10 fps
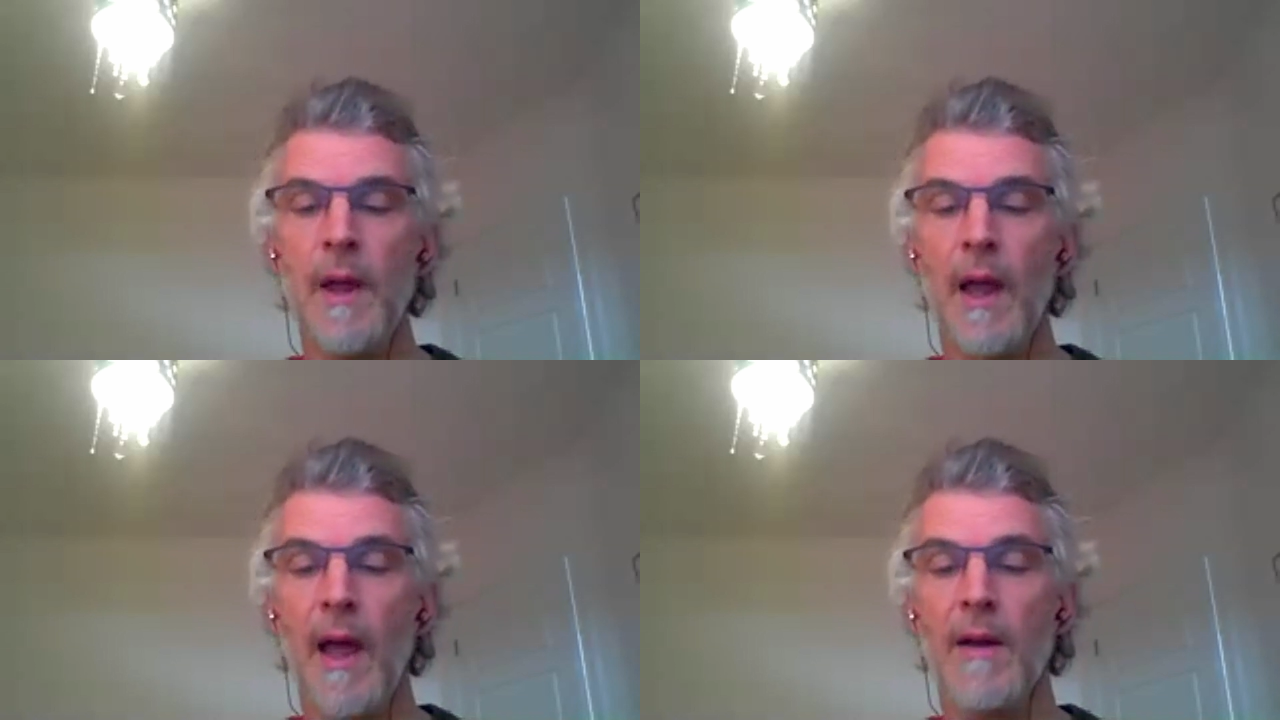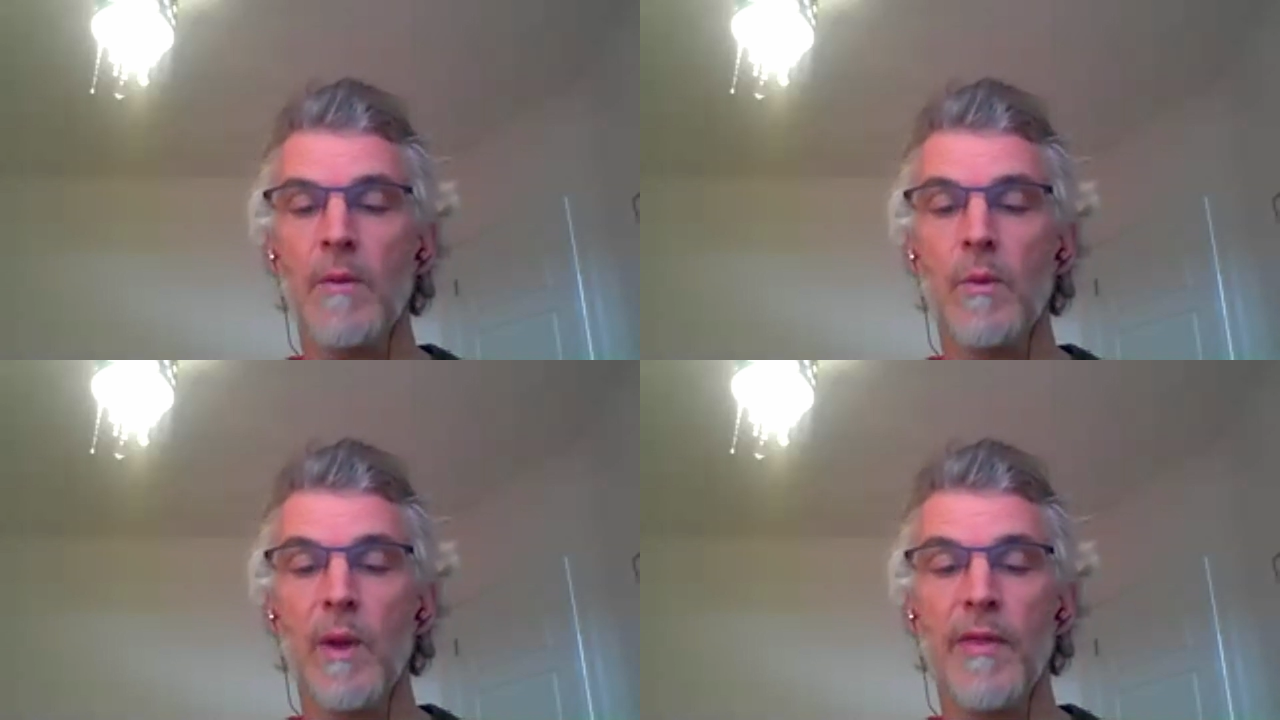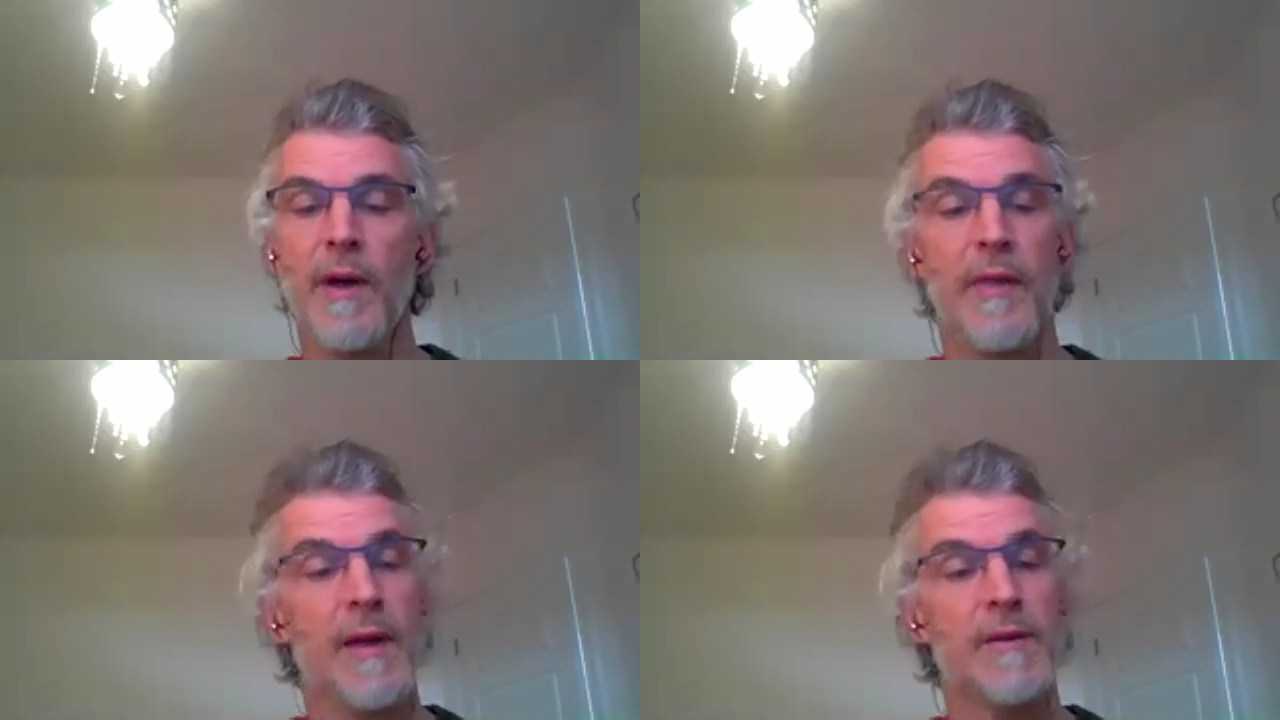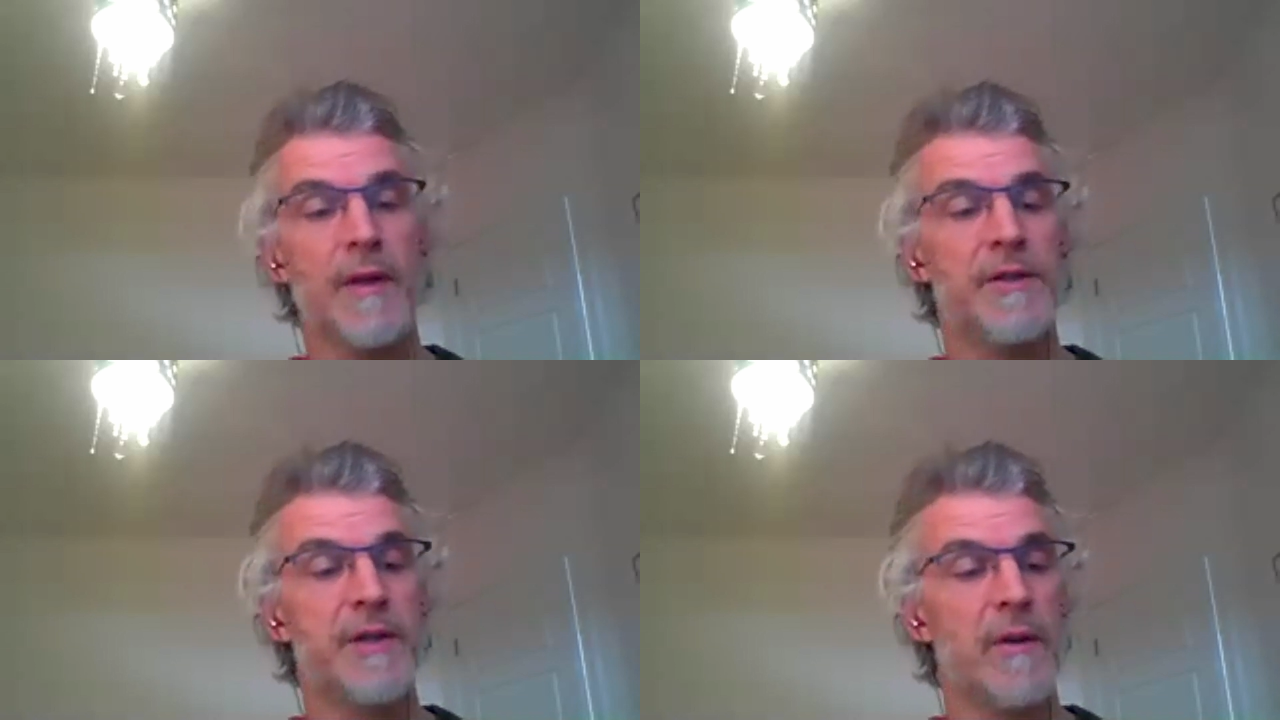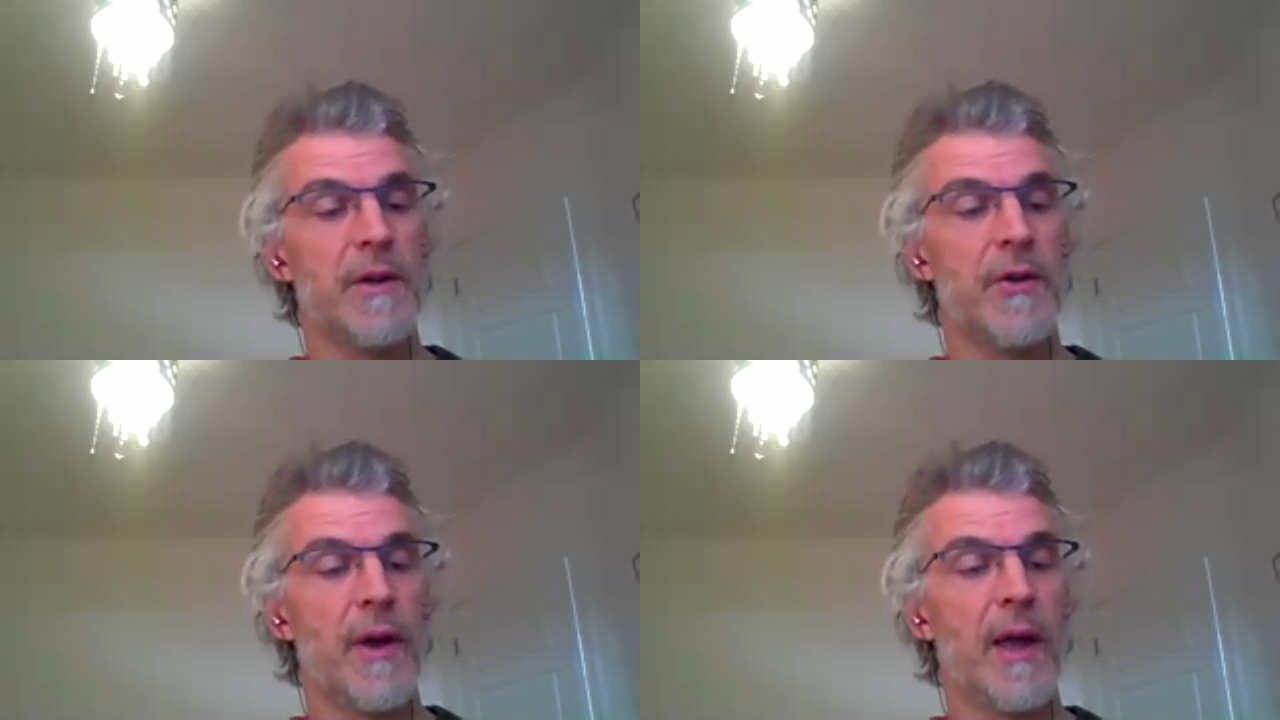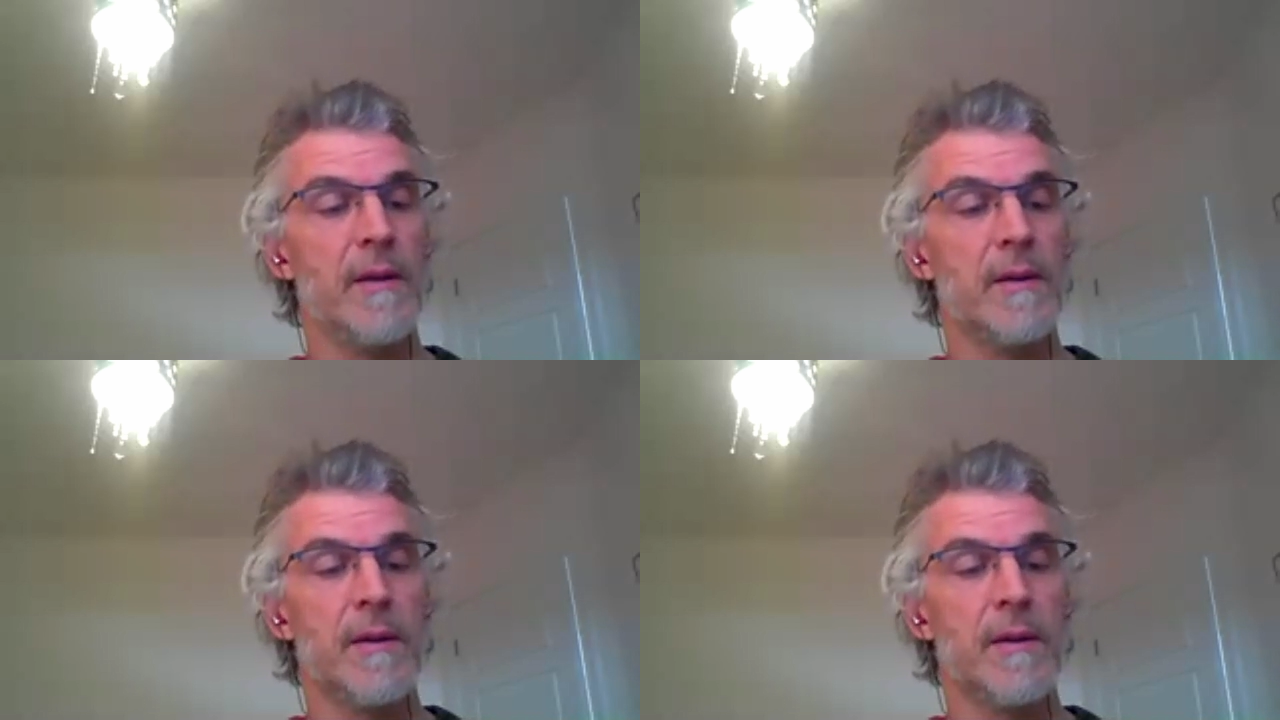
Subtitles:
and we thought that sounded great.